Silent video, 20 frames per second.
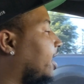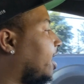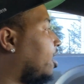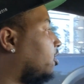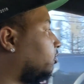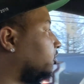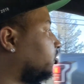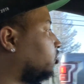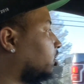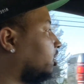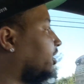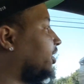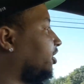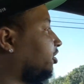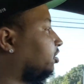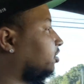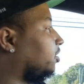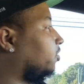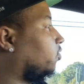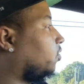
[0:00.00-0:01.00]
I was
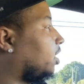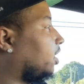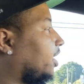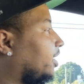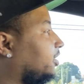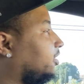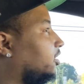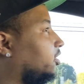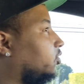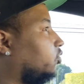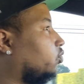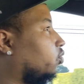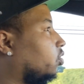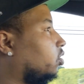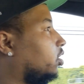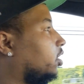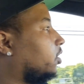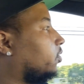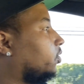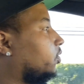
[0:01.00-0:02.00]
traditional. I liked the
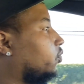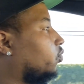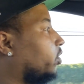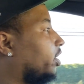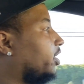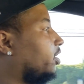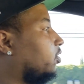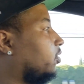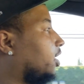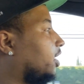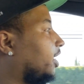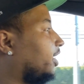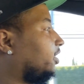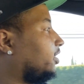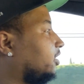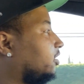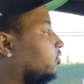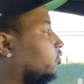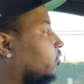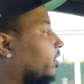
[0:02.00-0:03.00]
wood on the wheel. I
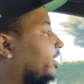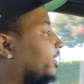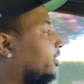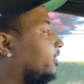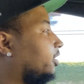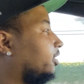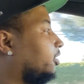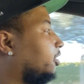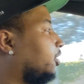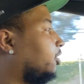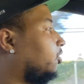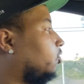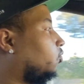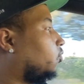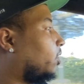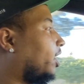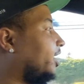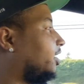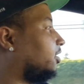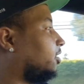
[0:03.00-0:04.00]
liked the way the
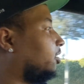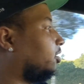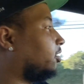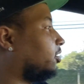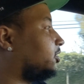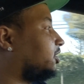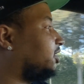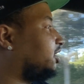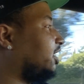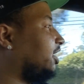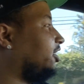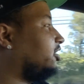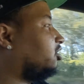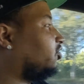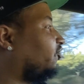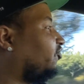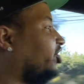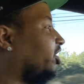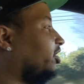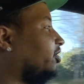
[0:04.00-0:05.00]
regular
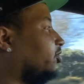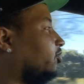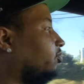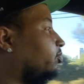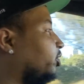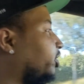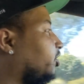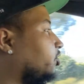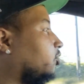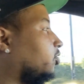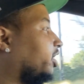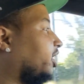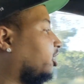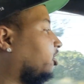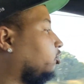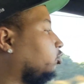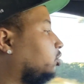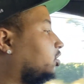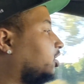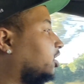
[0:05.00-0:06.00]
seats feel, but you'll
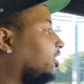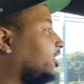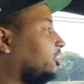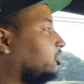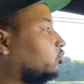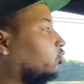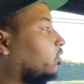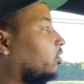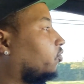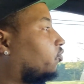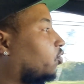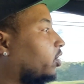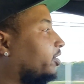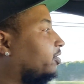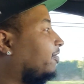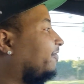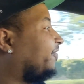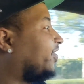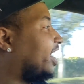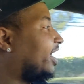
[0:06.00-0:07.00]
get used to this one
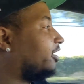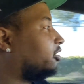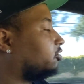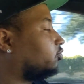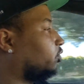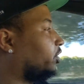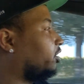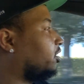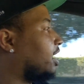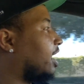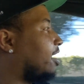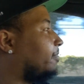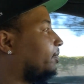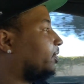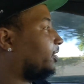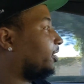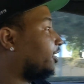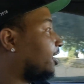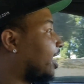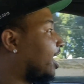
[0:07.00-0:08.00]
real fast when you
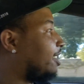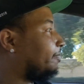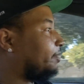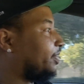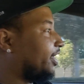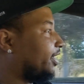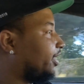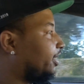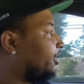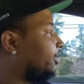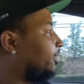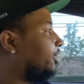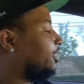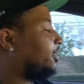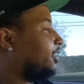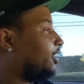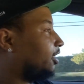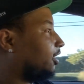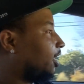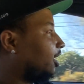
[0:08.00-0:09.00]
hop in it.
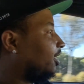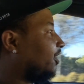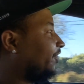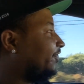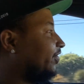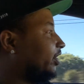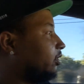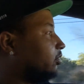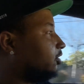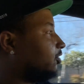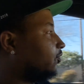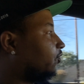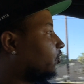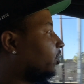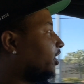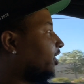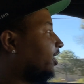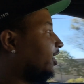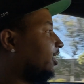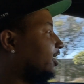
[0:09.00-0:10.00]
Like, it feels
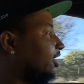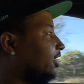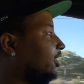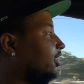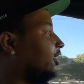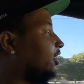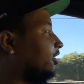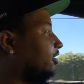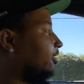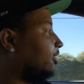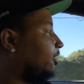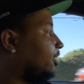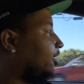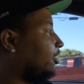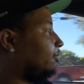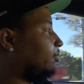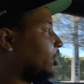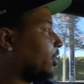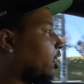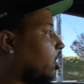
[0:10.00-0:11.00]
really good,
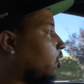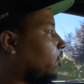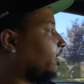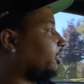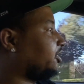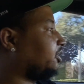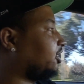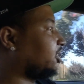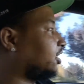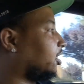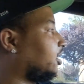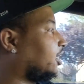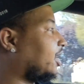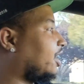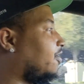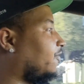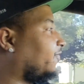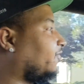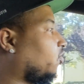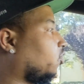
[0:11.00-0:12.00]
but always just look
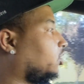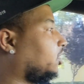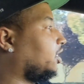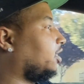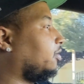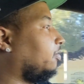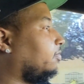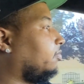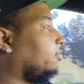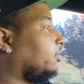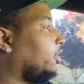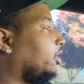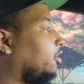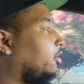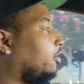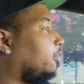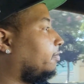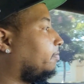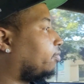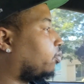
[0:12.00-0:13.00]
out for
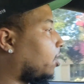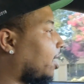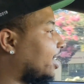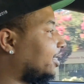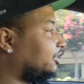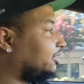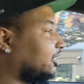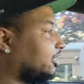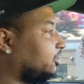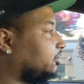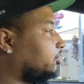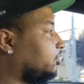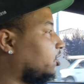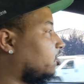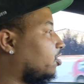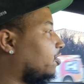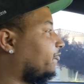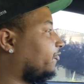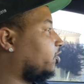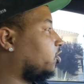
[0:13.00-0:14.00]
them prices. You
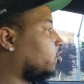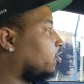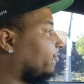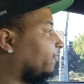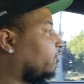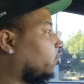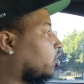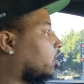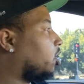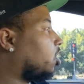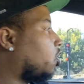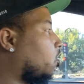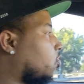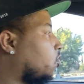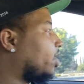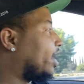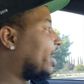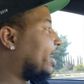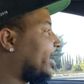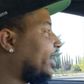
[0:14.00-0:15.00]
know, if you're going for an
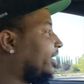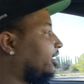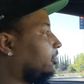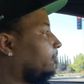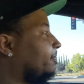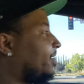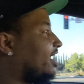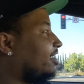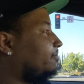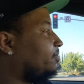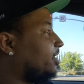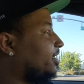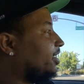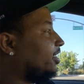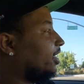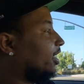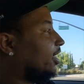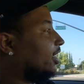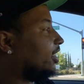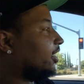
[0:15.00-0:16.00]
08,
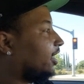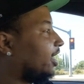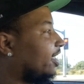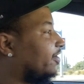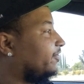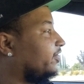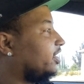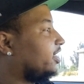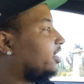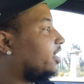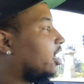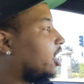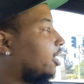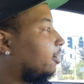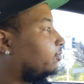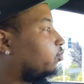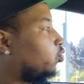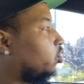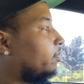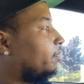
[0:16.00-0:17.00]
maybe 11 and
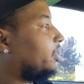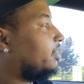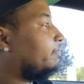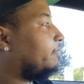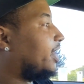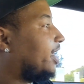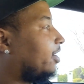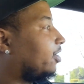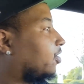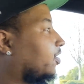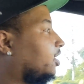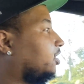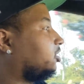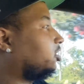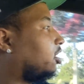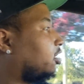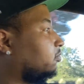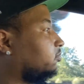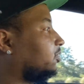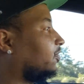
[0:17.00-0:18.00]
up would be better in
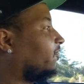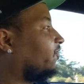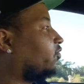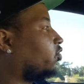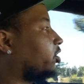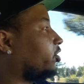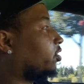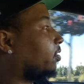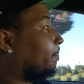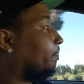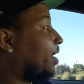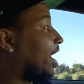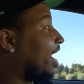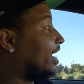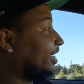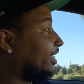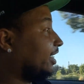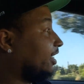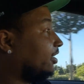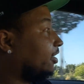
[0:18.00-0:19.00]
terms of for your
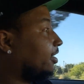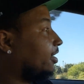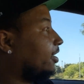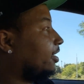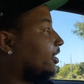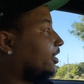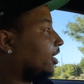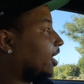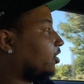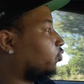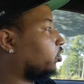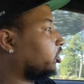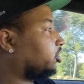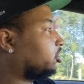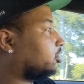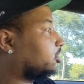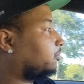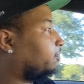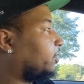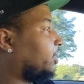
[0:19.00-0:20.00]
pocket, like
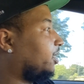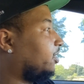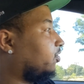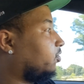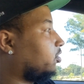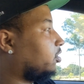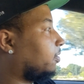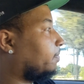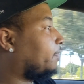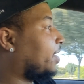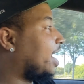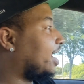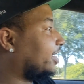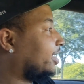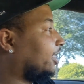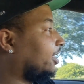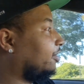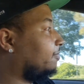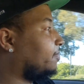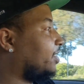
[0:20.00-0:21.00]
what you're spending on your
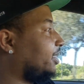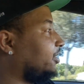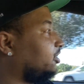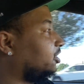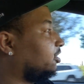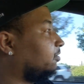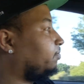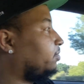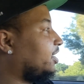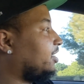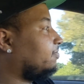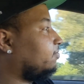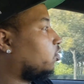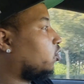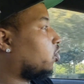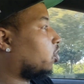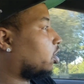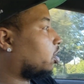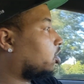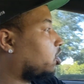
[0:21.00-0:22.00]
pocket. It may just be
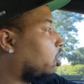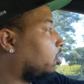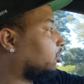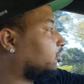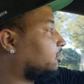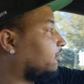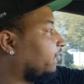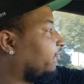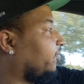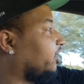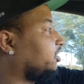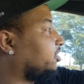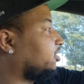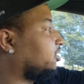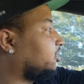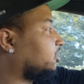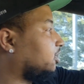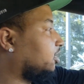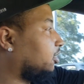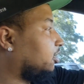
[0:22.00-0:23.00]
more cost
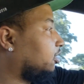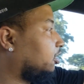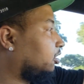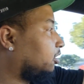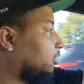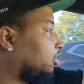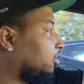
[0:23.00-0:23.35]
efficiency.